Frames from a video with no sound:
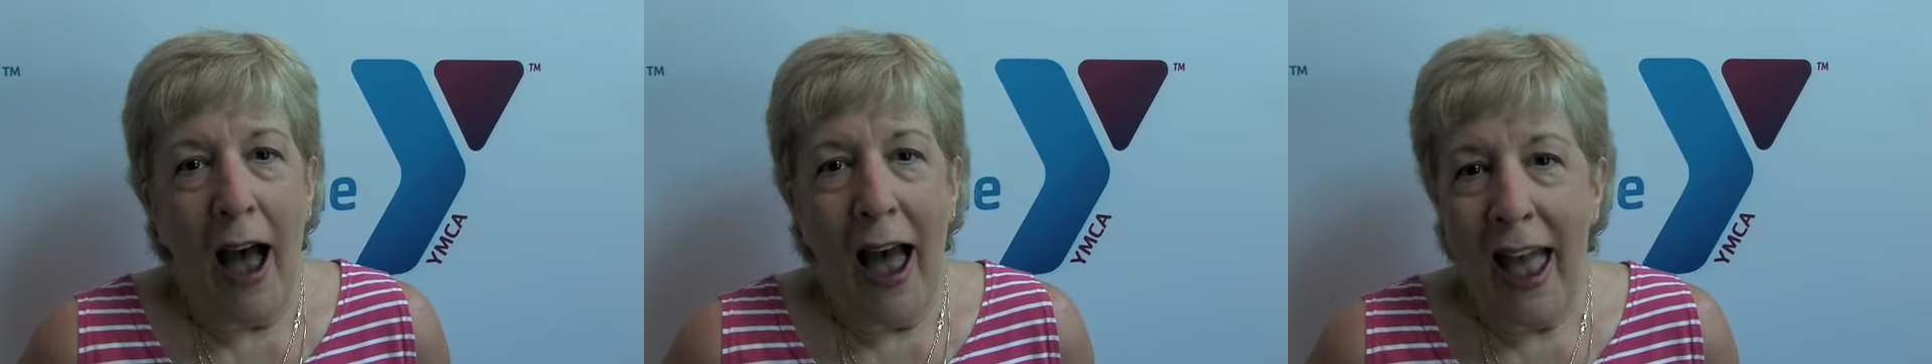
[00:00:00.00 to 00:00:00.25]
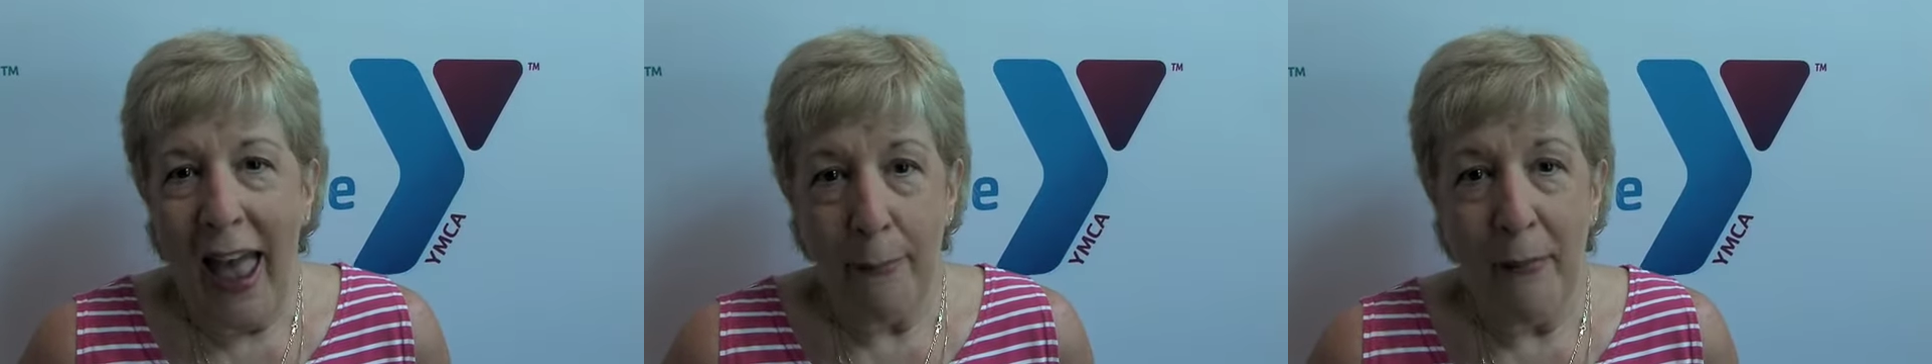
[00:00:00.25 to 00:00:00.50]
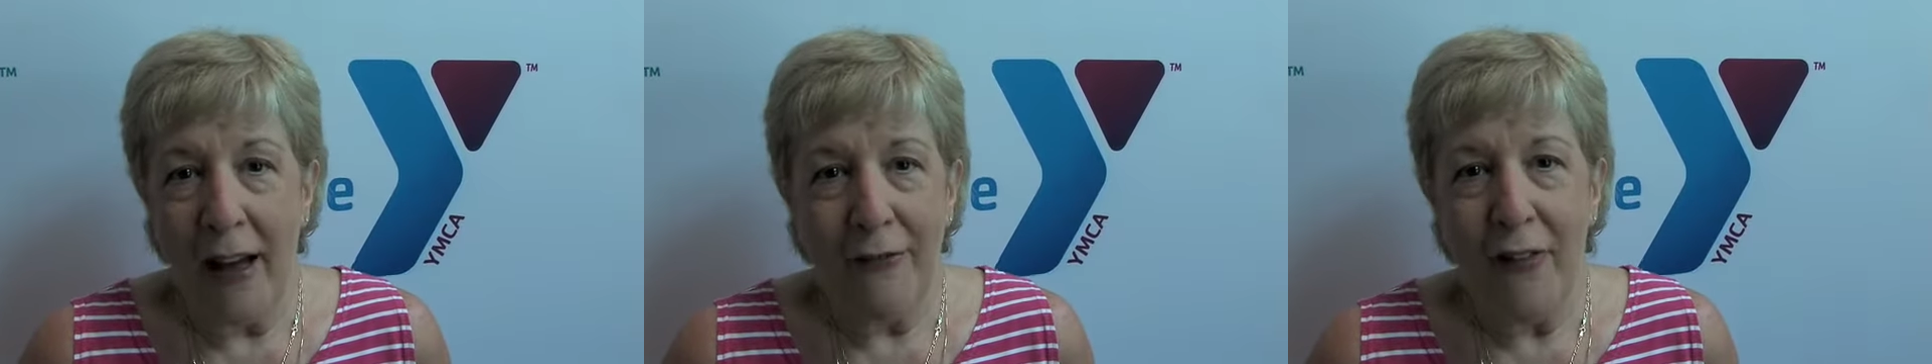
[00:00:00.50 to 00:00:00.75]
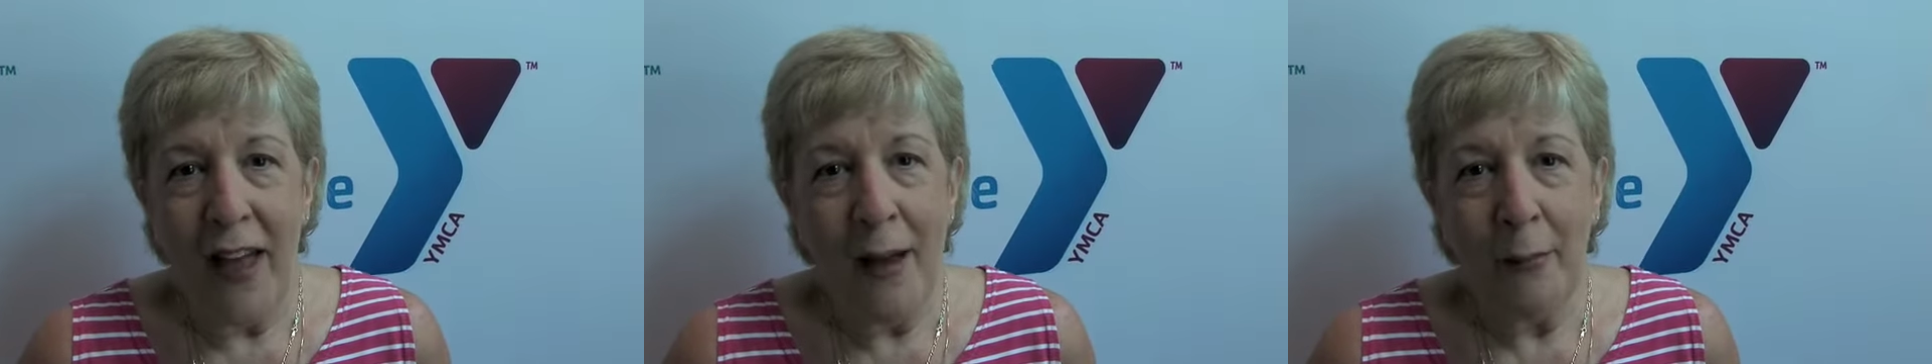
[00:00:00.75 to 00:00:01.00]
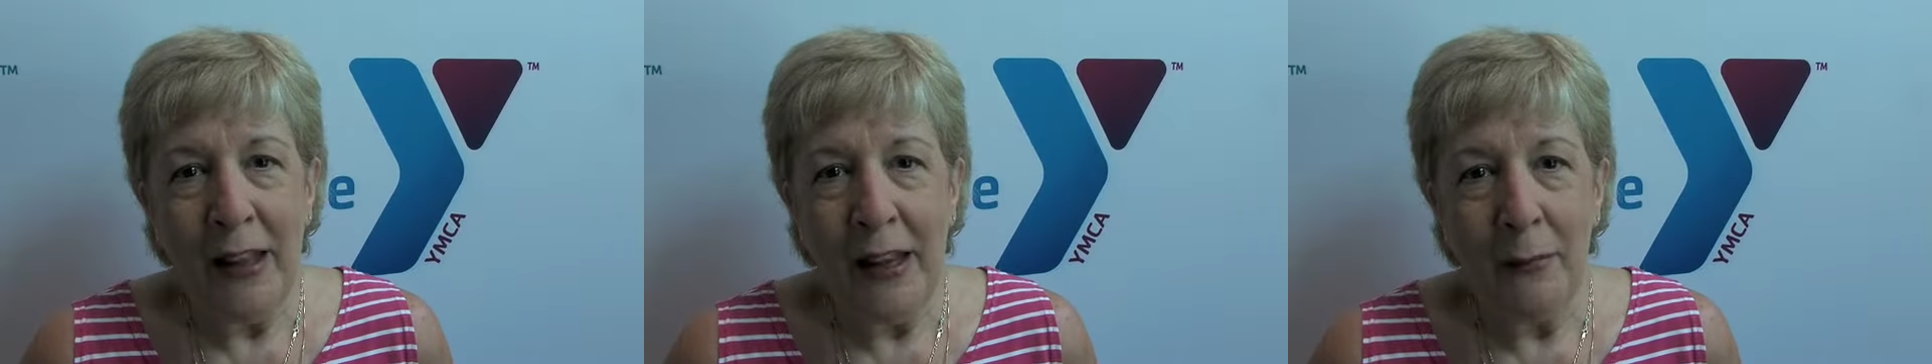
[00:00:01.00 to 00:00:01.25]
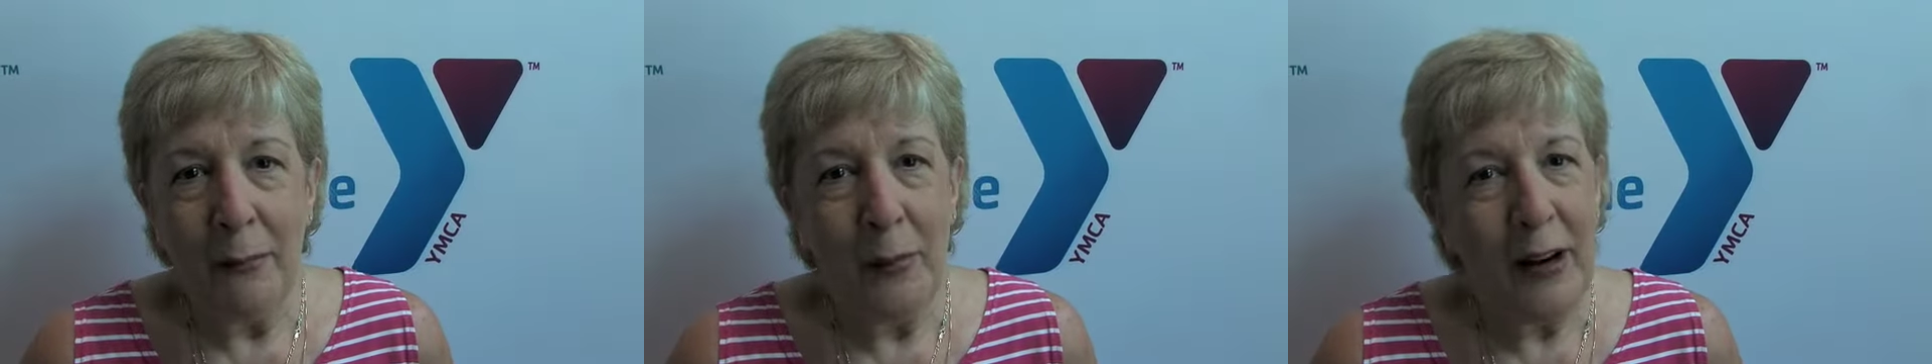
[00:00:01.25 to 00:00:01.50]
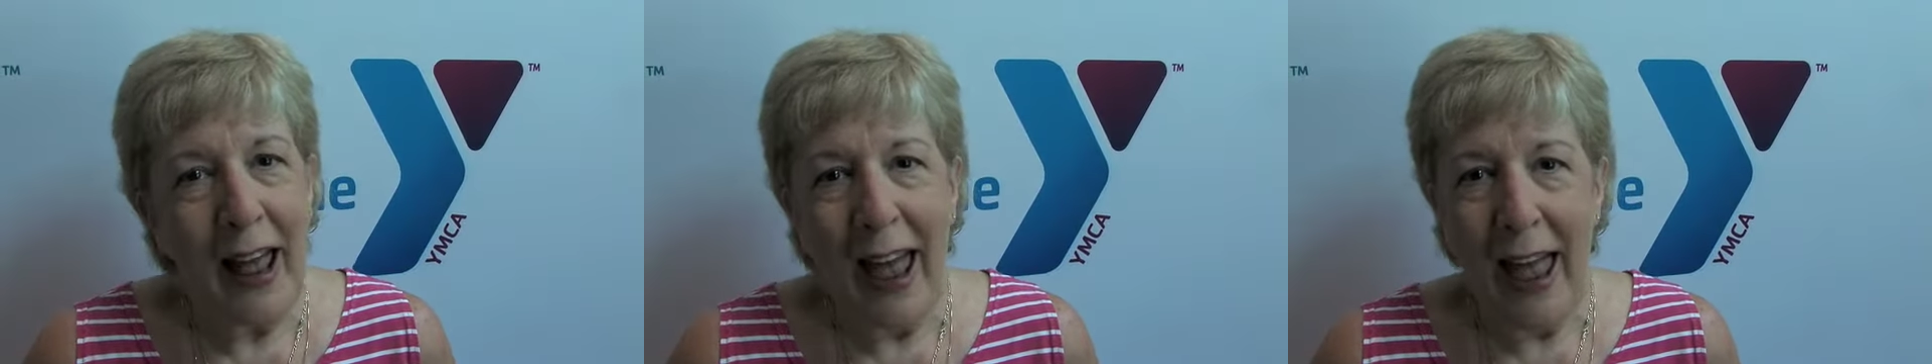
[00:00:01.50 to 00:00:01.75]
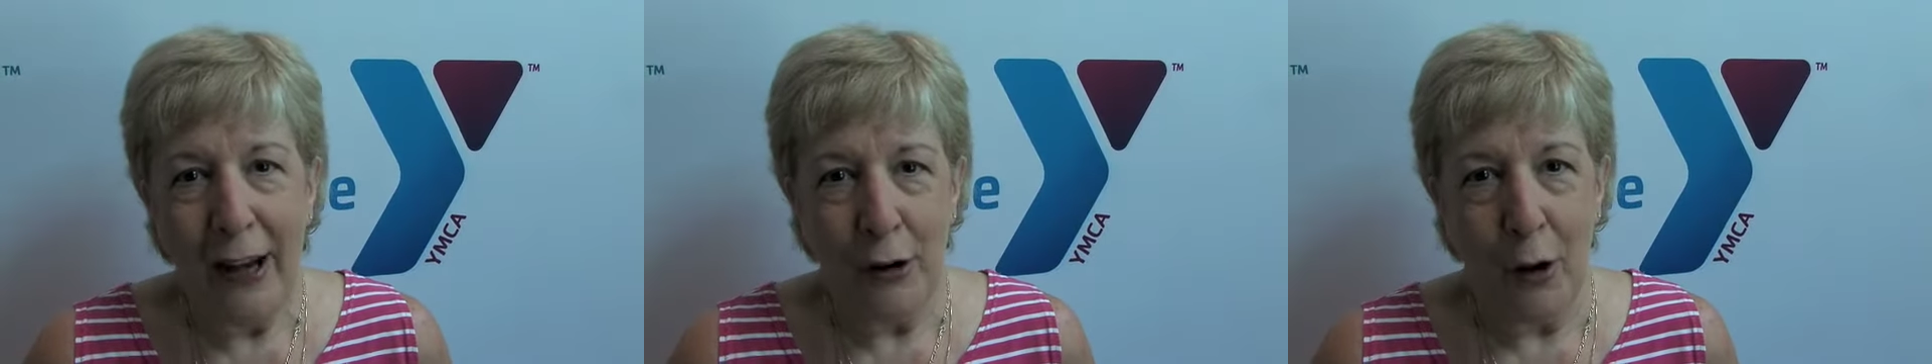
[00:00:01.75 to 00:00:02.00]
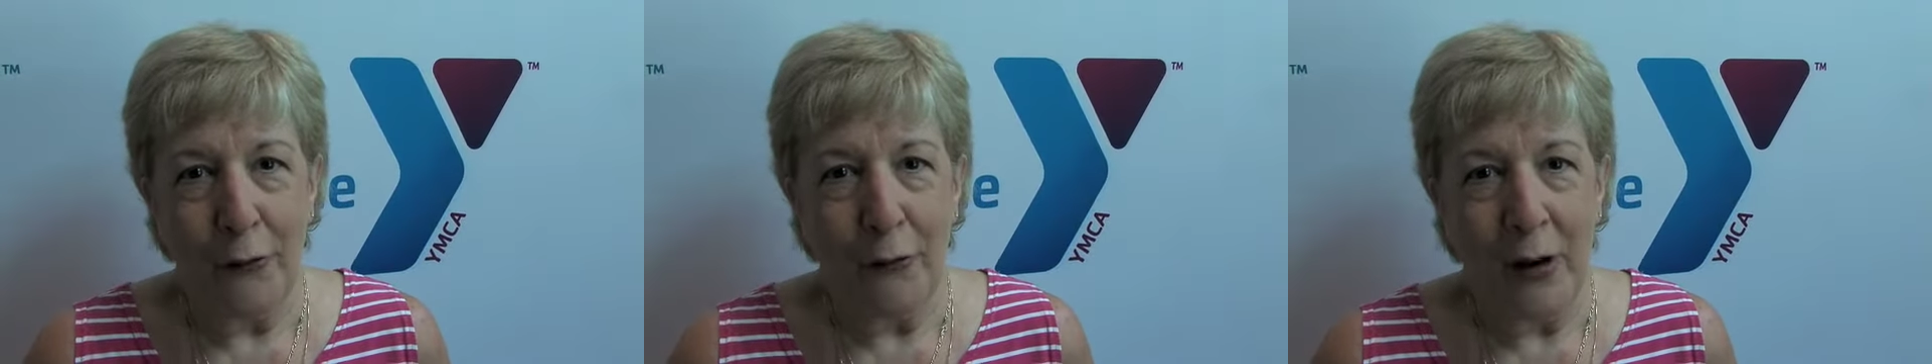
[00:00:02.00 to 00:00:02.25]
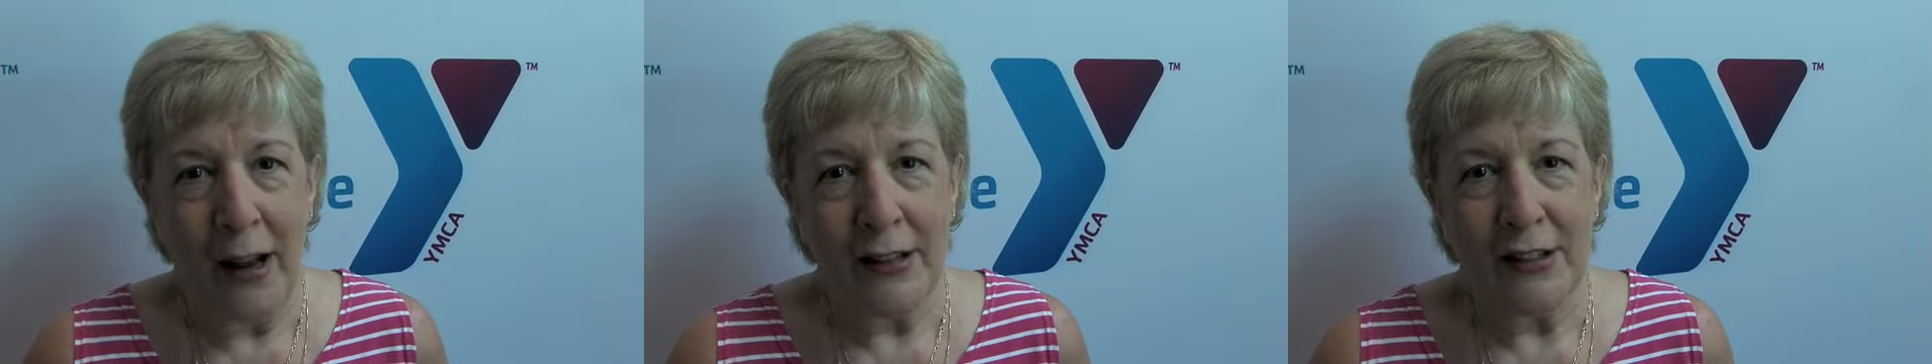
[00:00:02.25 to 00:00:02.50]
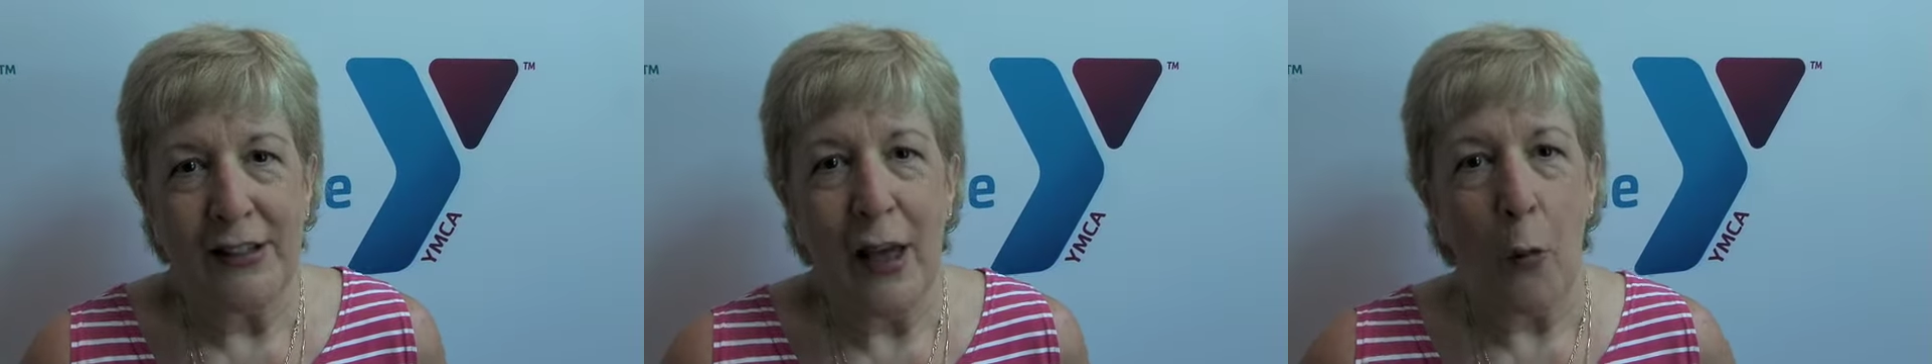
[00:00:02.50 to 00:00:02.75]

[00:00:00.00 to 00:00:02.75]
I had my family, but I had no friends